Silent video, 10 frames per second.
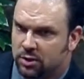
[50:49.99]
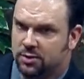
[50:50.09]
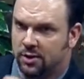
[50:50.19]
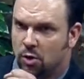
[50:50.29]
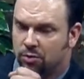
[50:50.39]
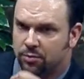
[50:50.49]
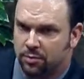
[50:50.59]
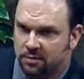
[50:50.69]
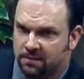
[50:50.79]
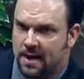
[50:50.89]
you to go
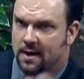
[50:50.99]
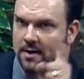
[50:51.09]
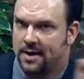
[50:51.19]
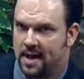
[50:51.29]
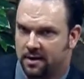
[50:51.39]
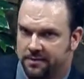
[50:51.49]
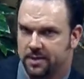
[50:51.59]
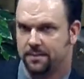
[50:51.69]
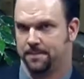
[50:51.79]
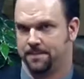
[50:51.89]
through the fire and out of it.